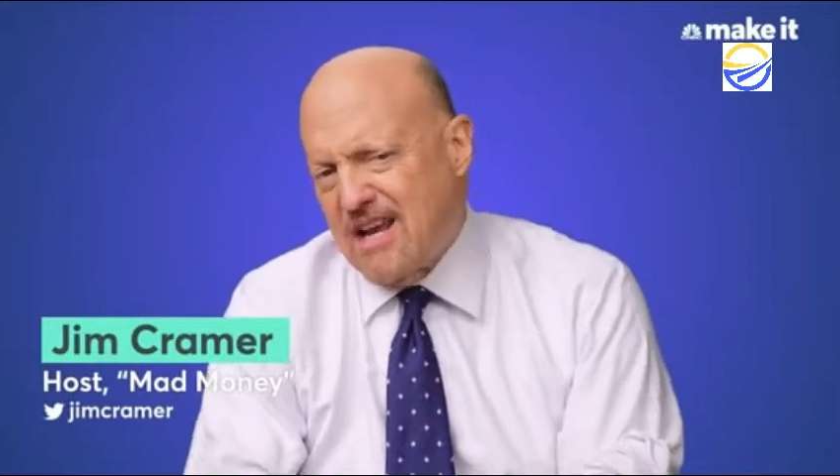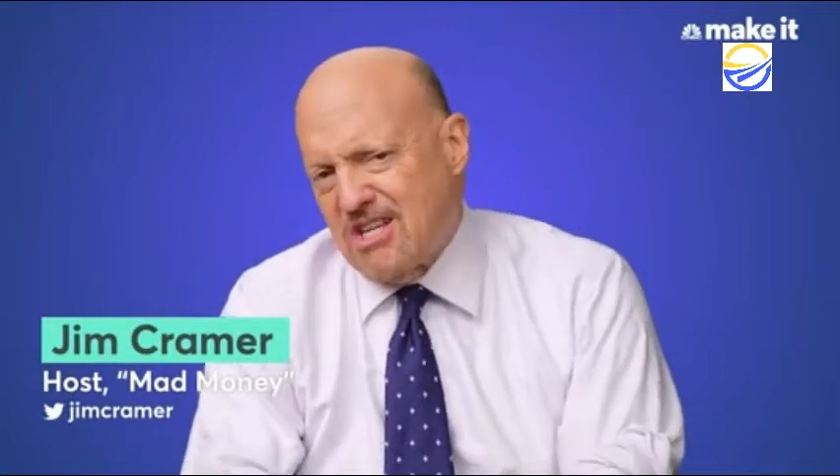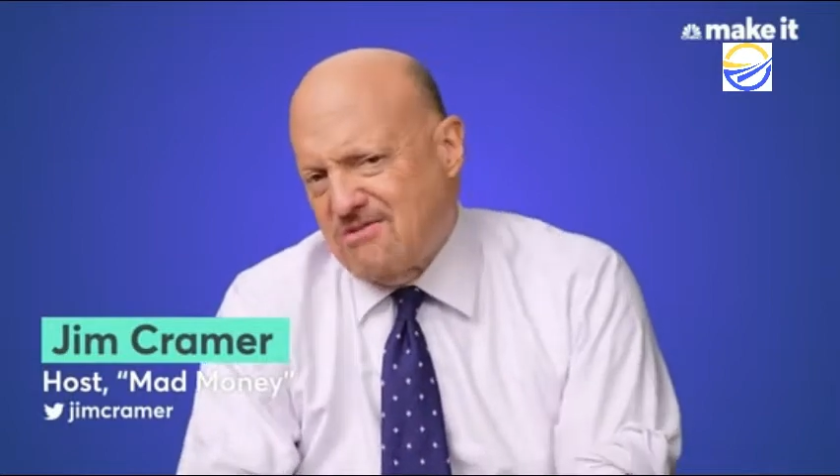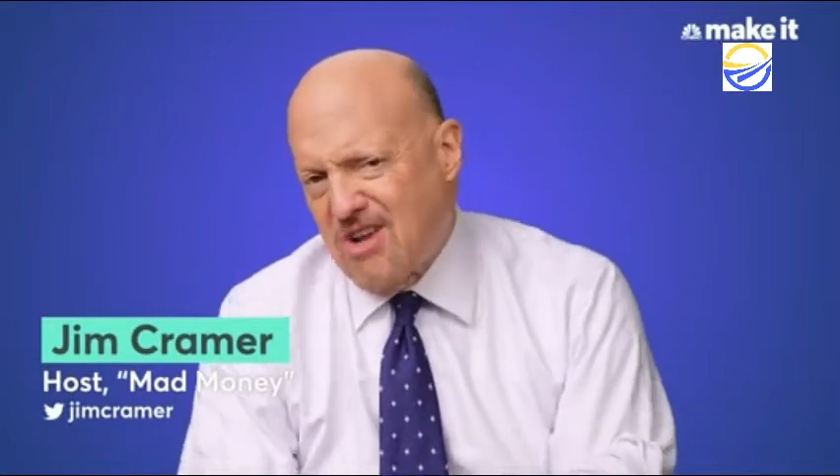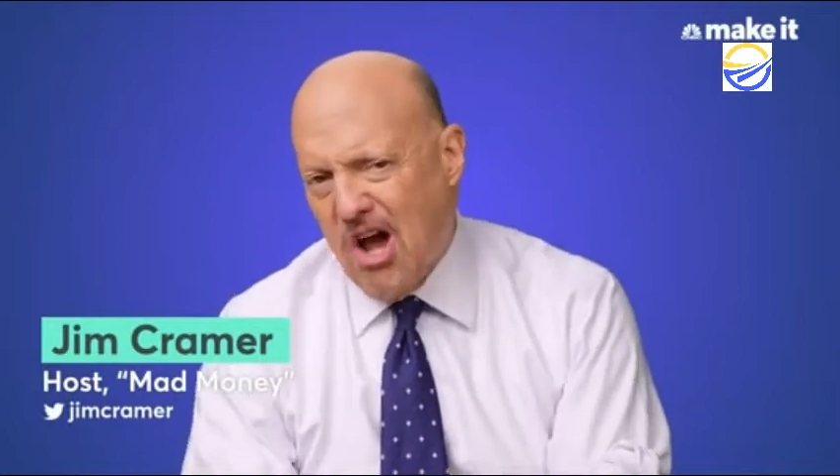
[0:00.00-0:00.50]
I
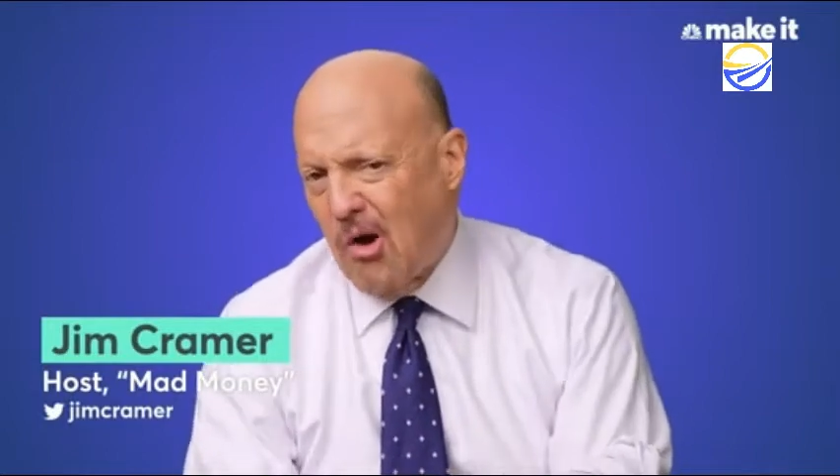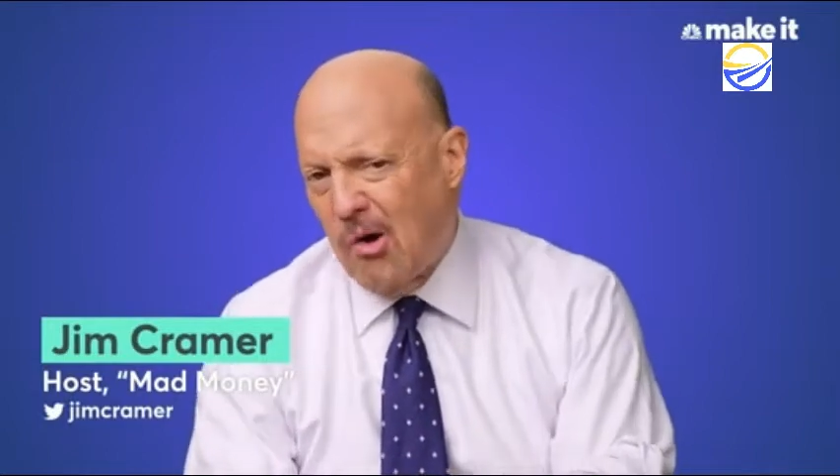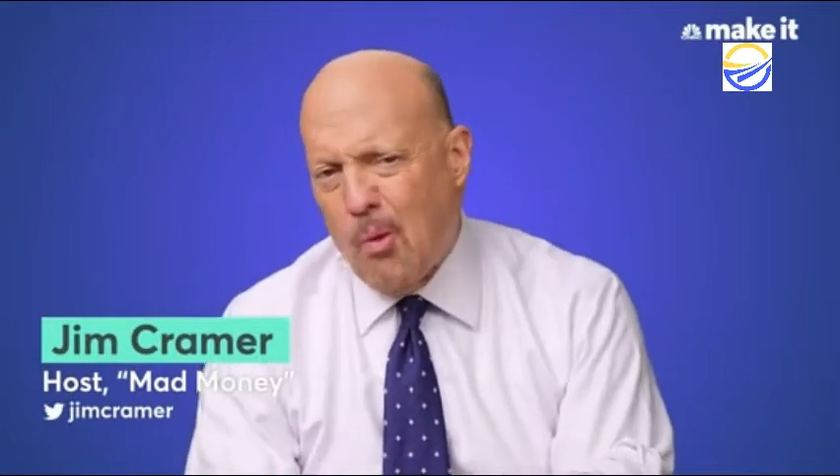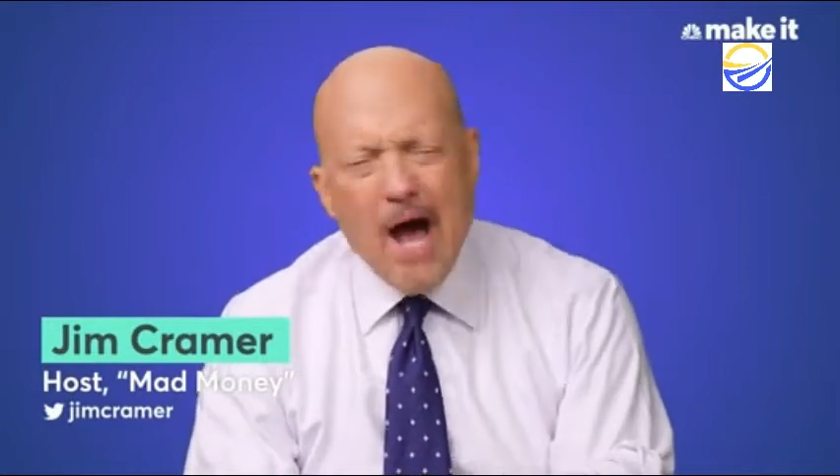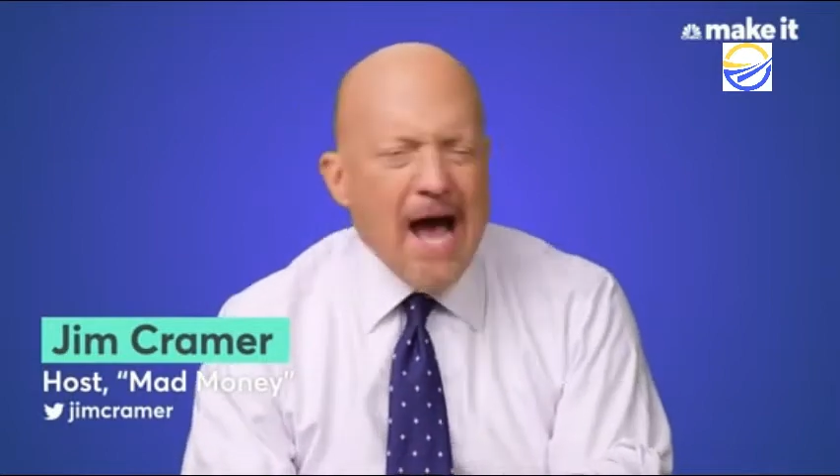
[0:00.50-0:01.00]
just go
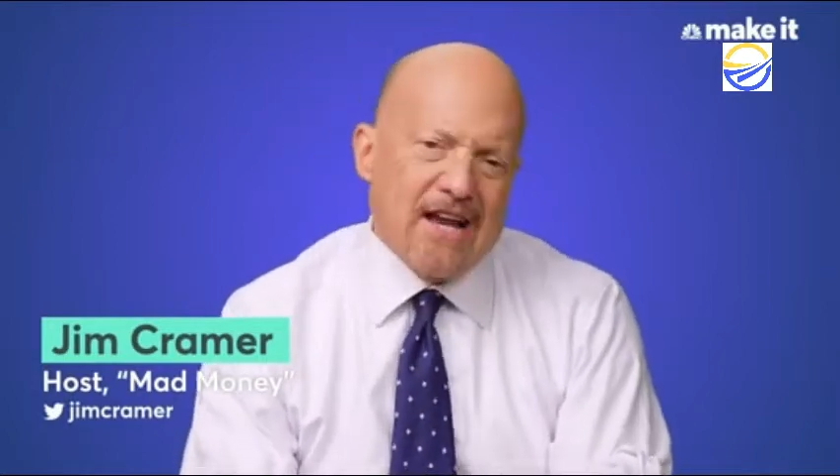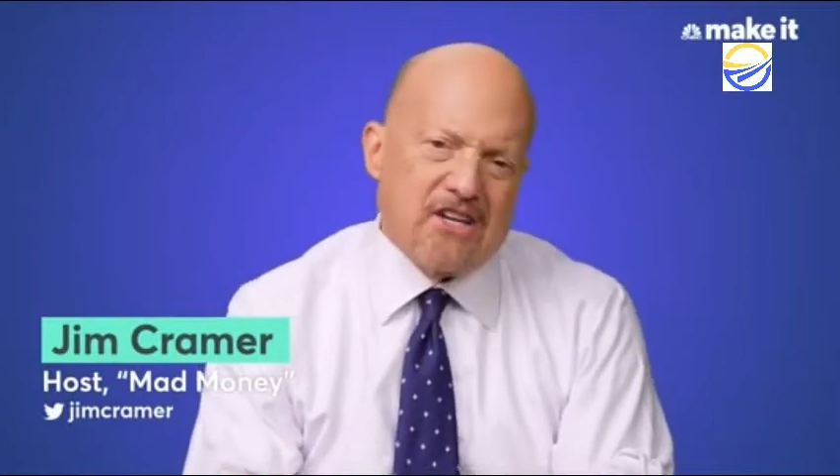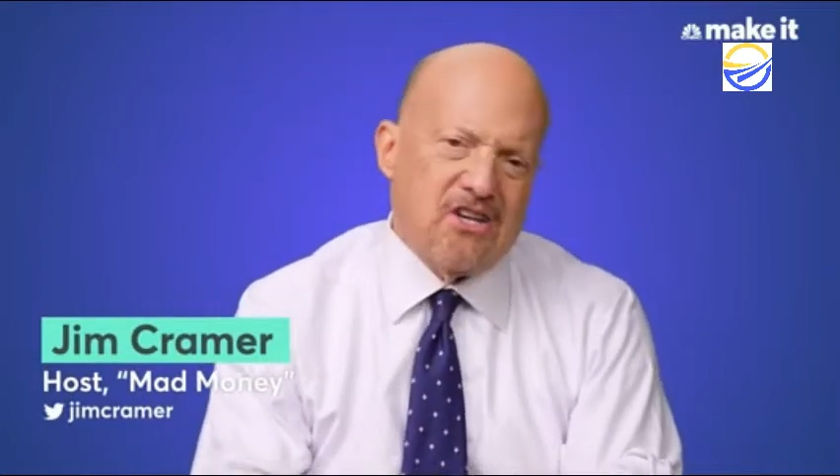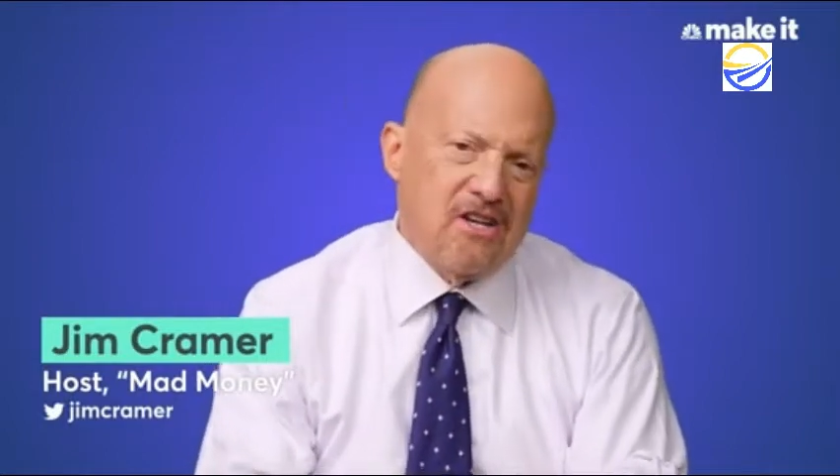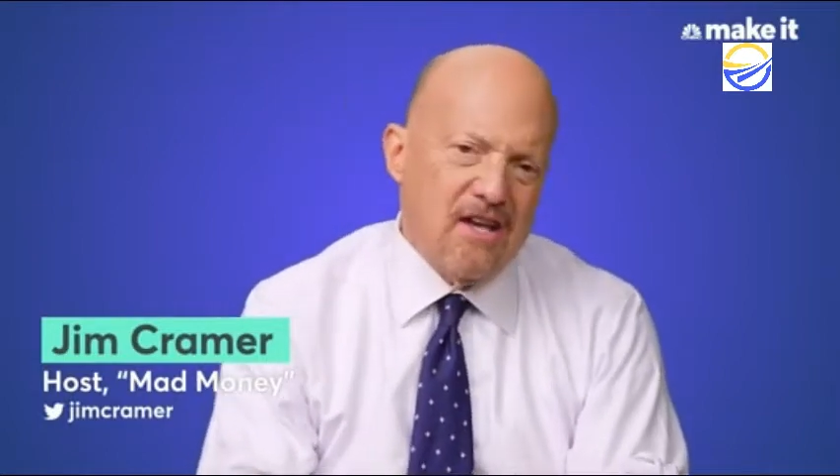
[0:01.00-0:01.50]
and
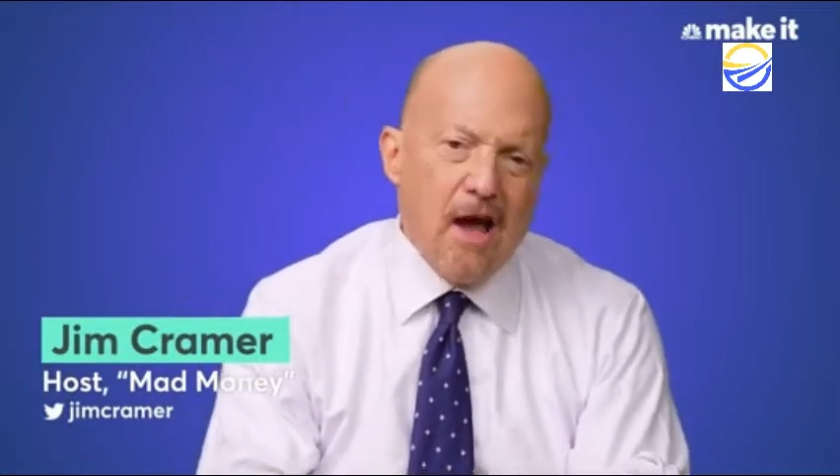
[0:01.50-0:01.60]
watch.